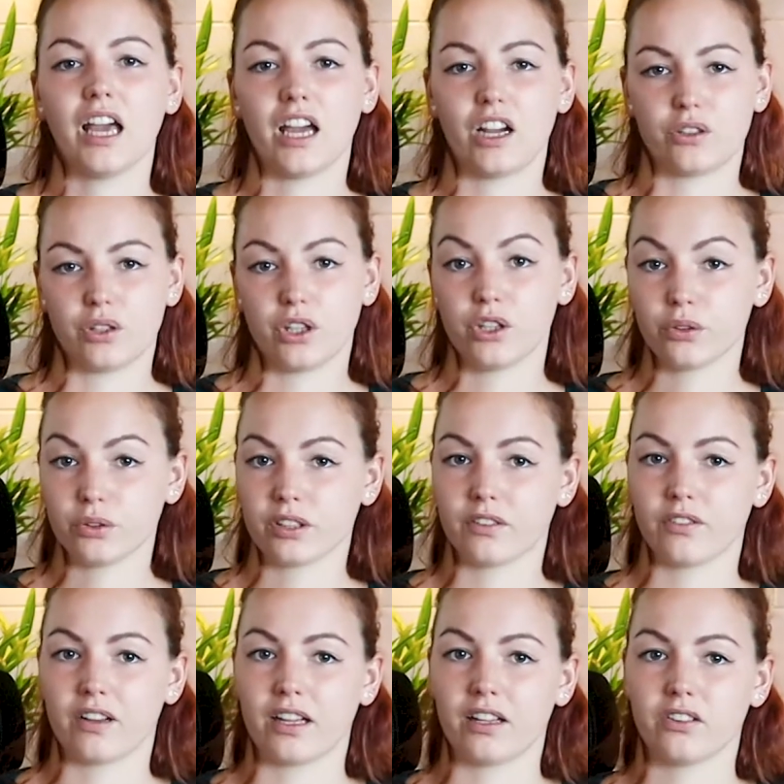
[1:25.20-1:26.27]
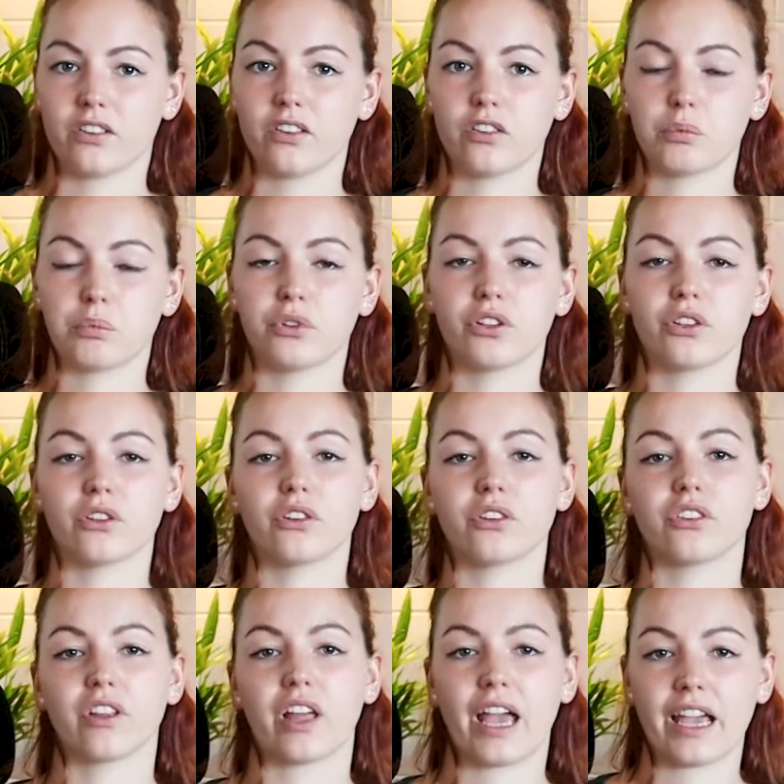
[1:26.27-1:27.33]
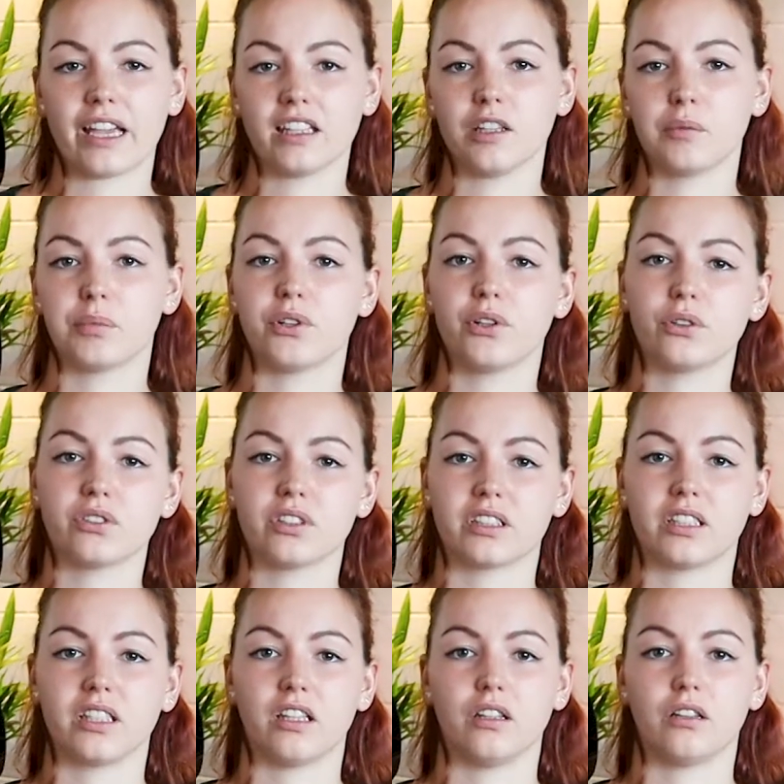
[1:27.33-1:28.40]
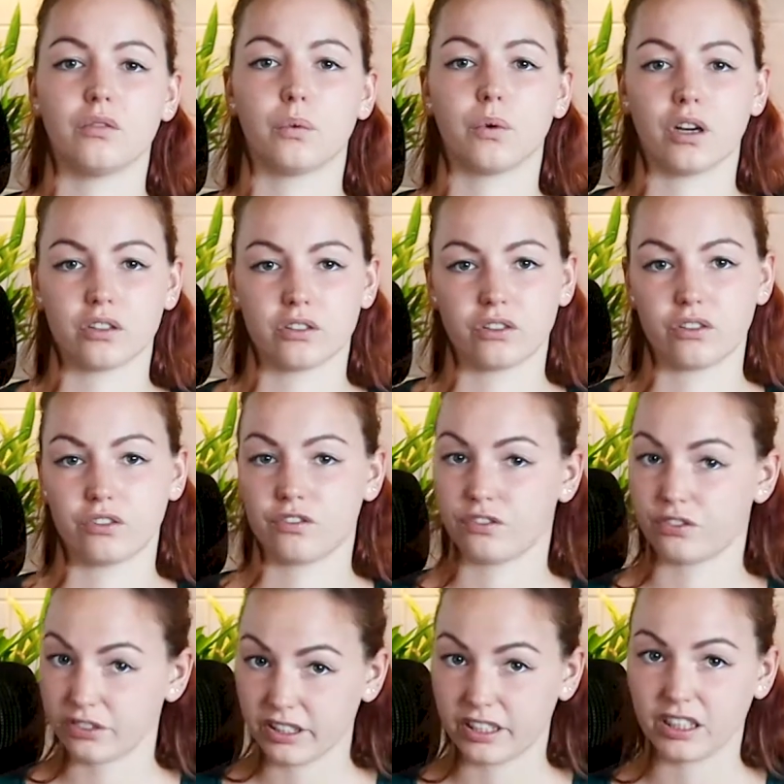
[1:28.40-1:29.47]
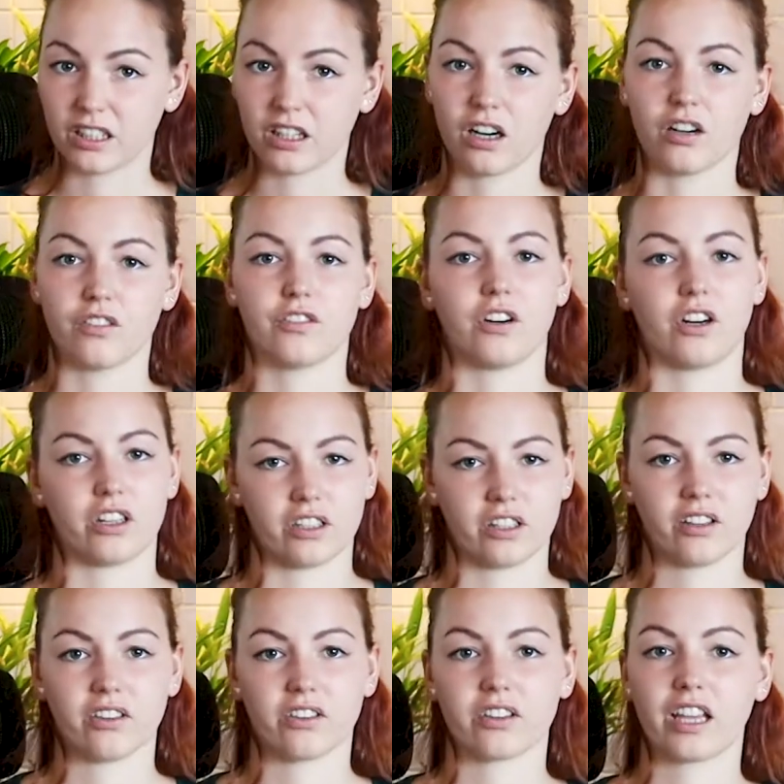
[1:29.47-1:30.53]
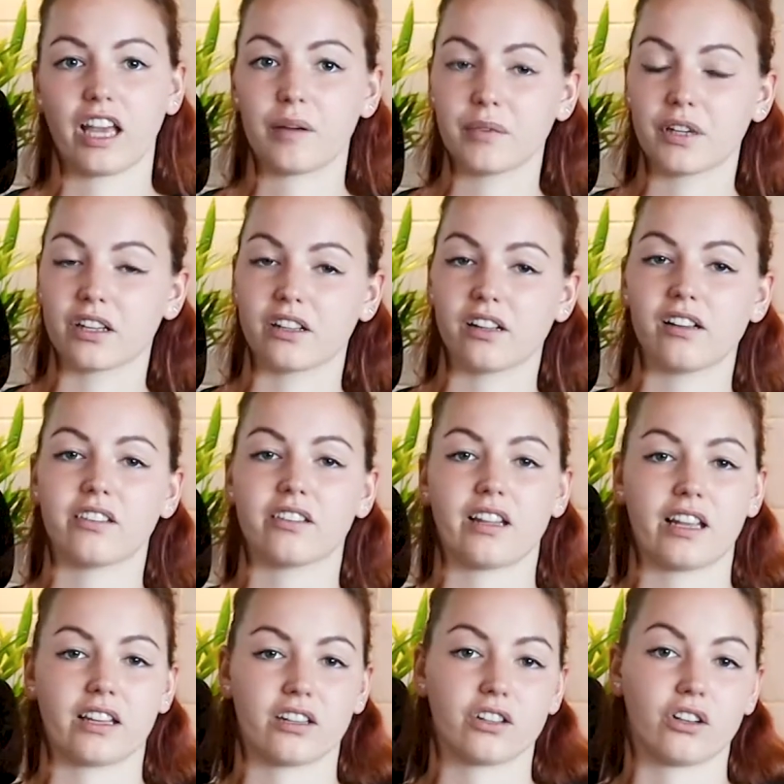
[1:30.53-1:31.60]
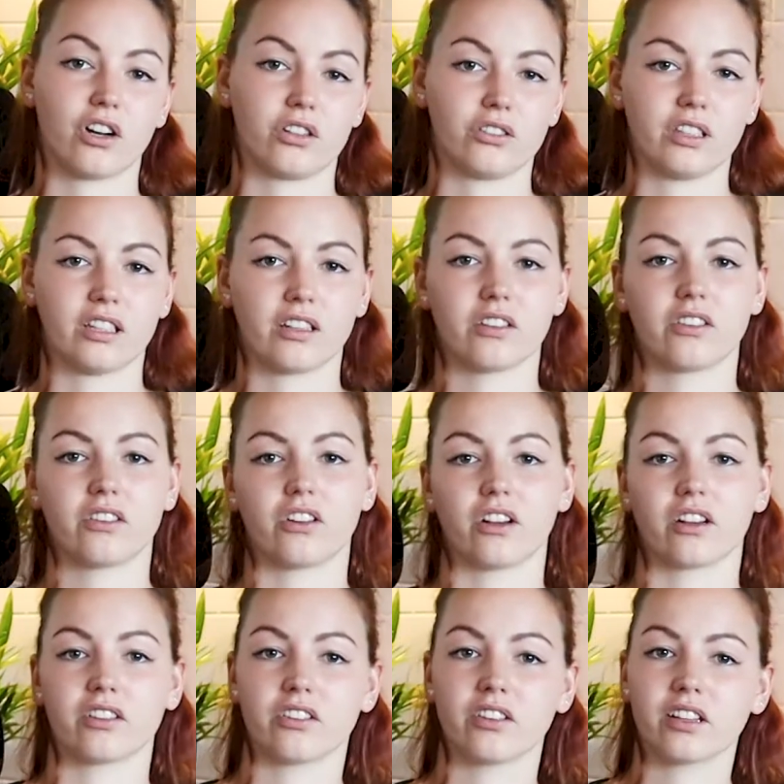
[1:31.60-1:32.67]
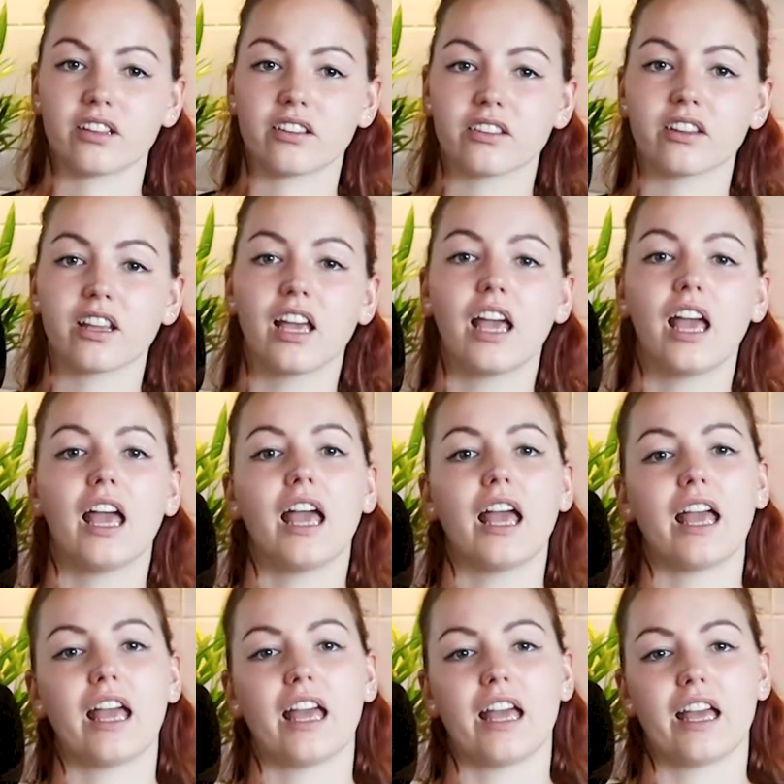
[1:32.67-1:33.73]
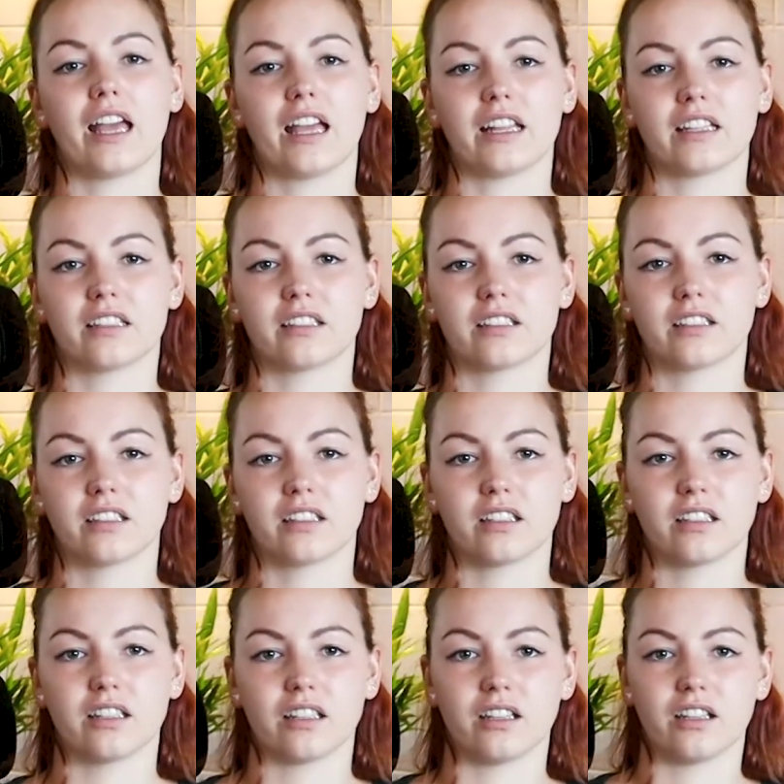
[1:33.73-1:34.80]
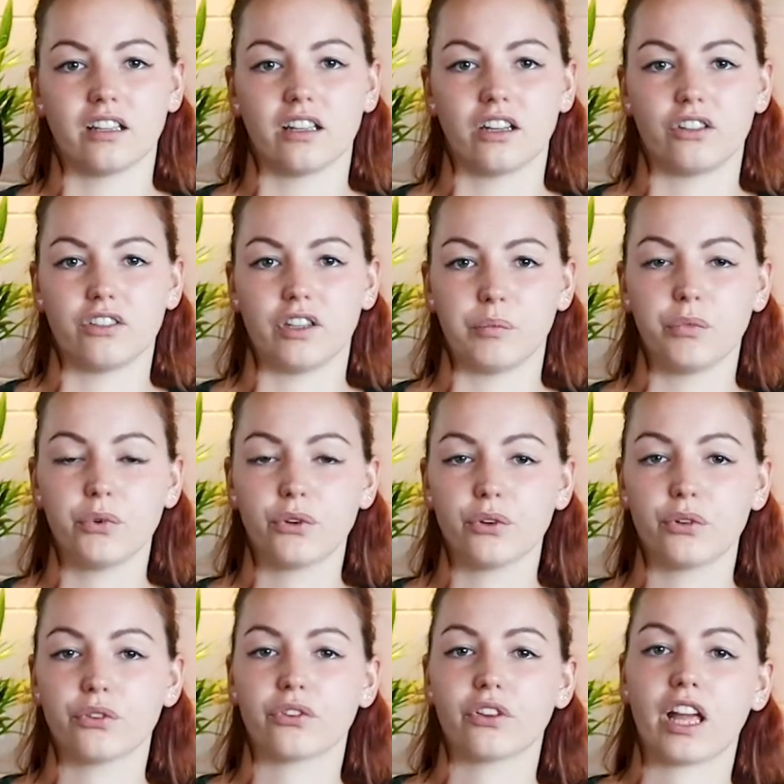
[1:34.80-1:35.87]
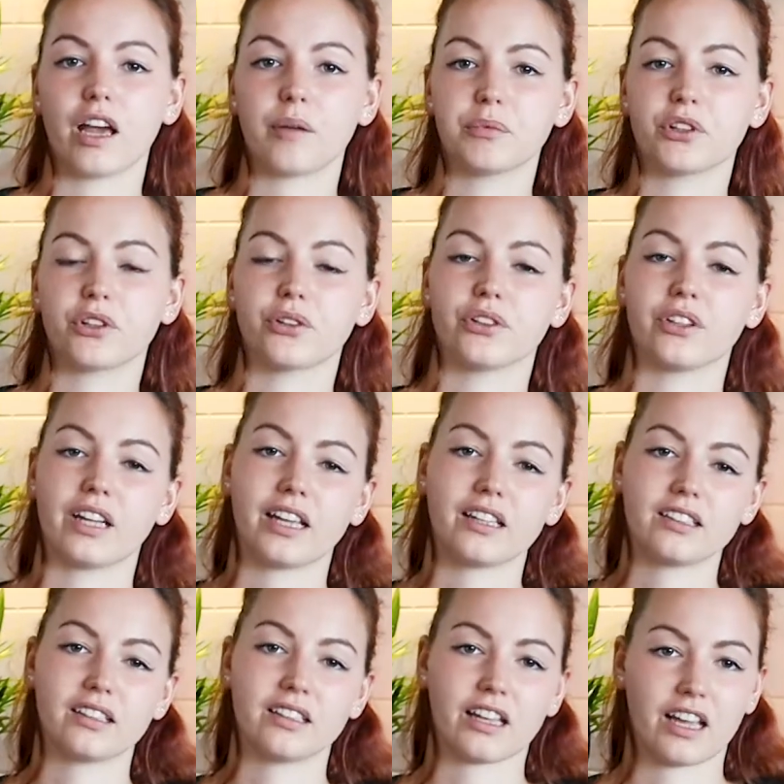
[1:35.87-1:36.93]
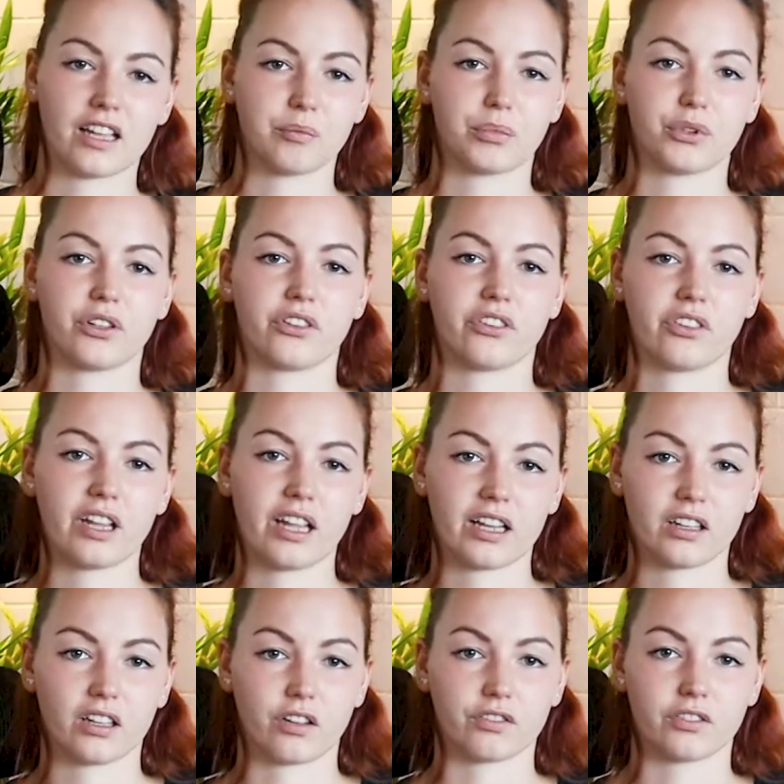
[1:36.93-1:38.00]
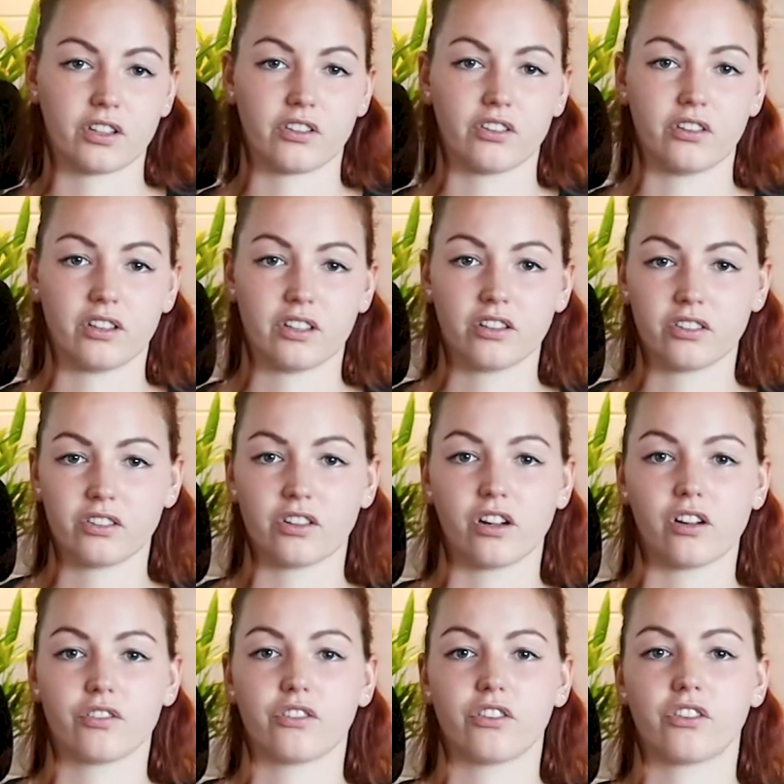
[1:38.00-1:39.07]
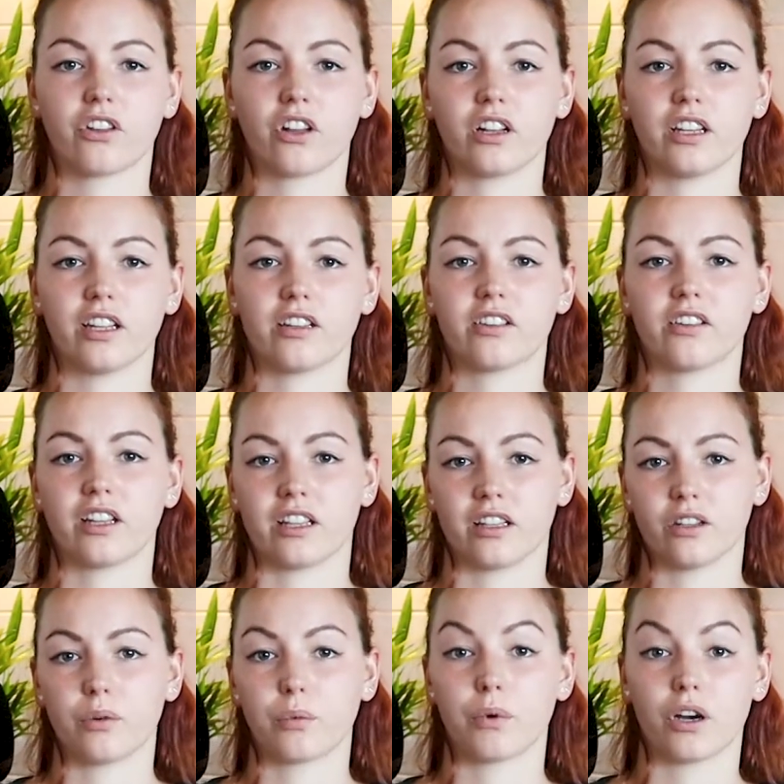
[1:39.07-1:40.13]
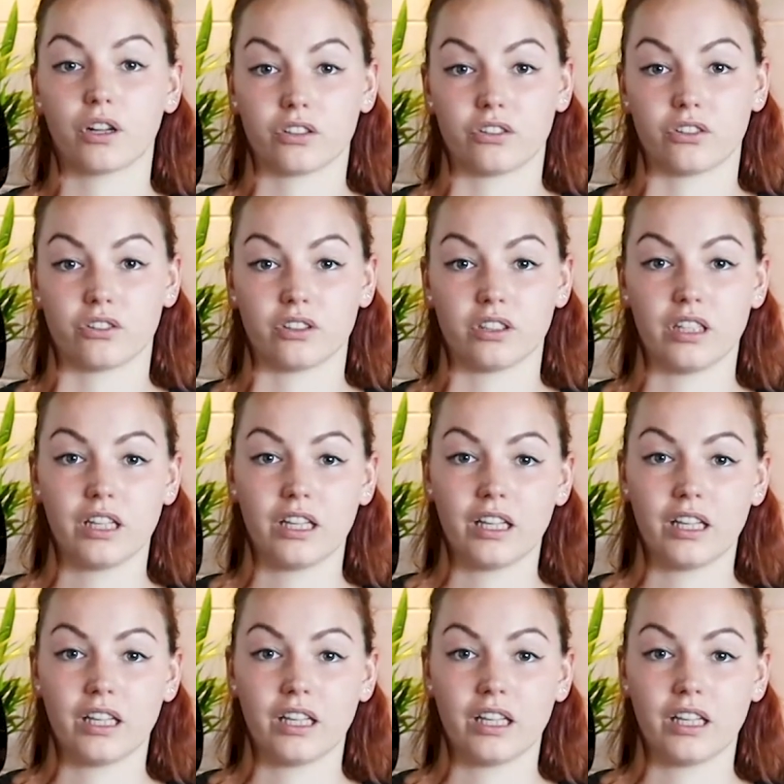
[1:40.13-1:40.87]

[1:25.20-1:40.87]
RO devices produce highly purity water free of hardness chemicals like chlorines, toxins, and removes up to 99% of the dissolved solids in the water.